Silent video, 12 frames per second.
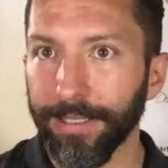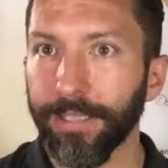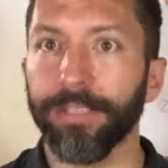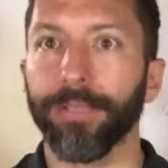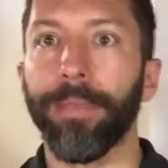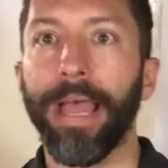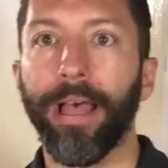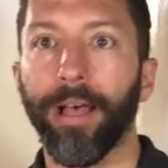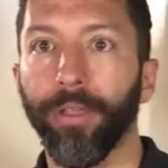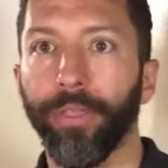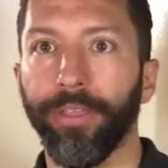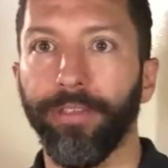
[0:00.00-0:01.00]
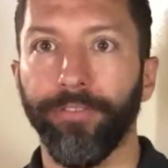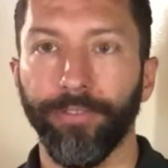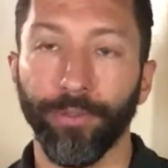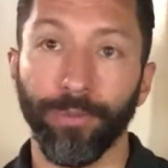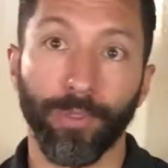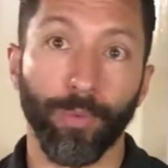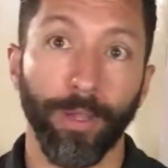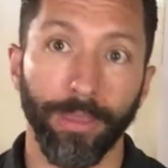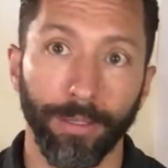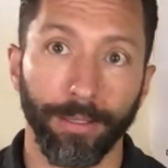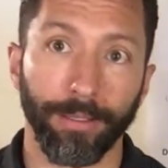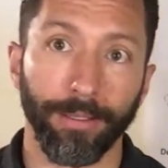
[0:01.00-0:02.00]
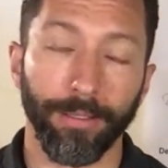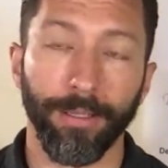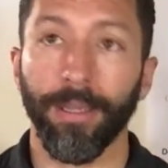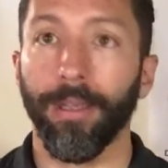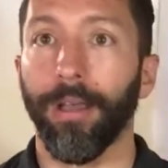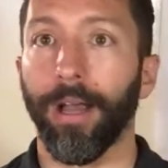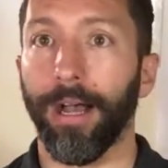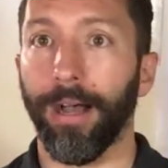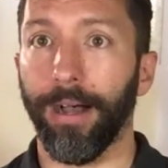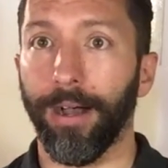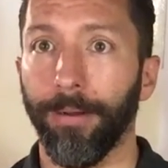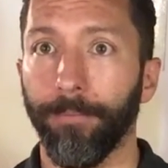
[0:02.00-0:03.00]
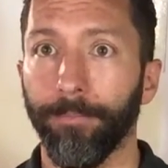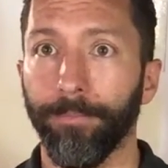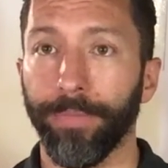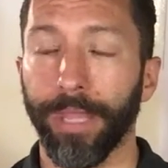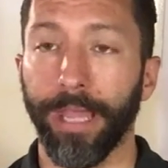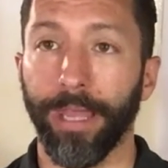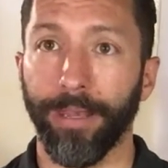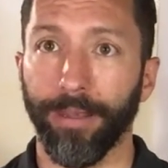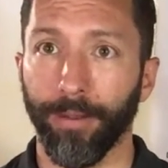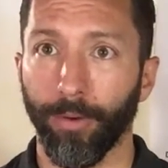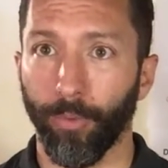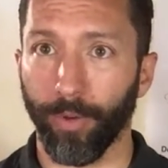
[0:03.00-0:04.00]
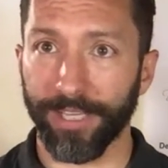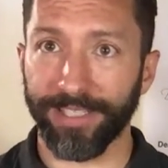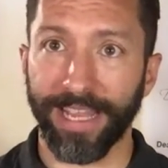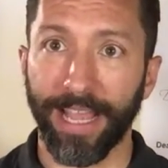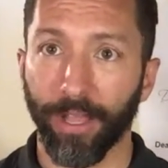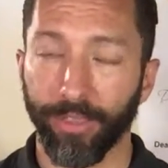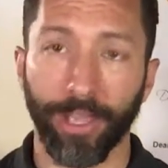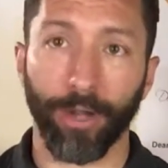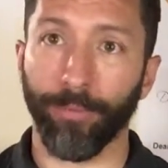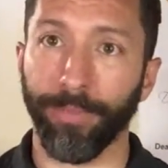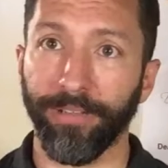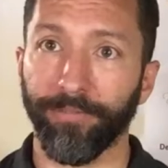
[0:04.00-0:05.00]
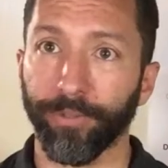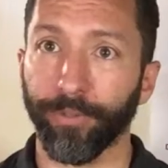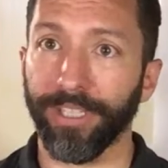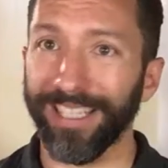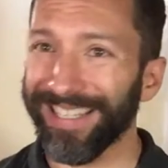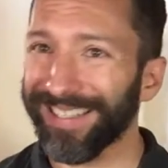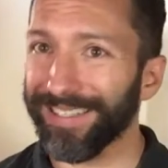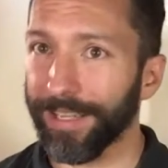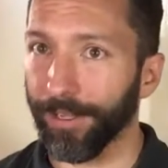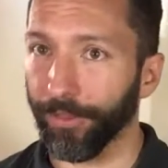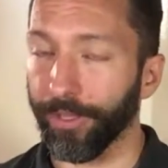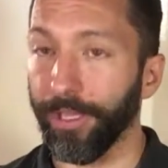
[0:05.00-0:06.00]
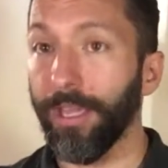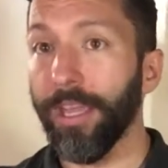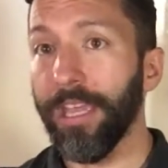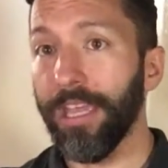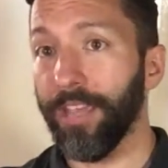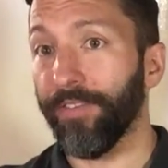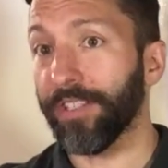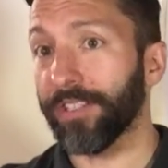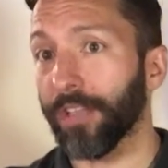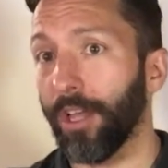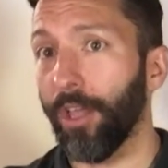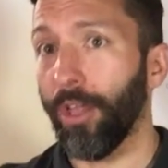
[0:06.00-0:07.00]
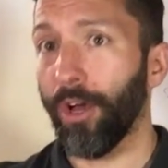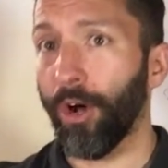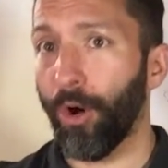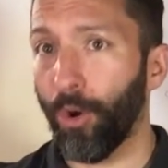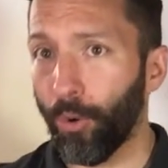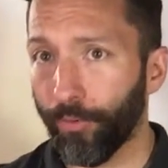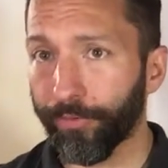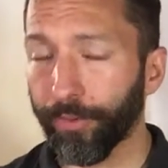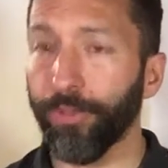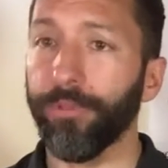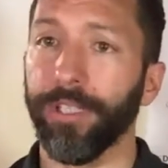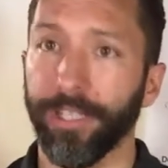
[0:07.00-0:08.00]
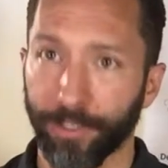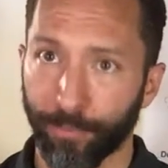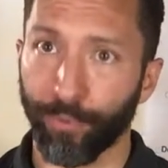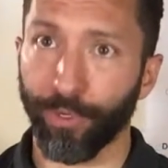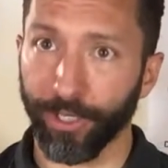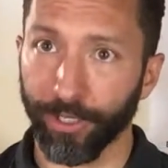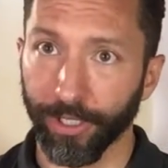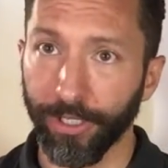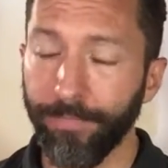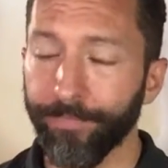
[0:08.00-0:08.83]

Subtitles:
some healthy foods with it. And when I say healthy, I don't mean fruit isn't healthy. If it's whole fruit, it's pretty good.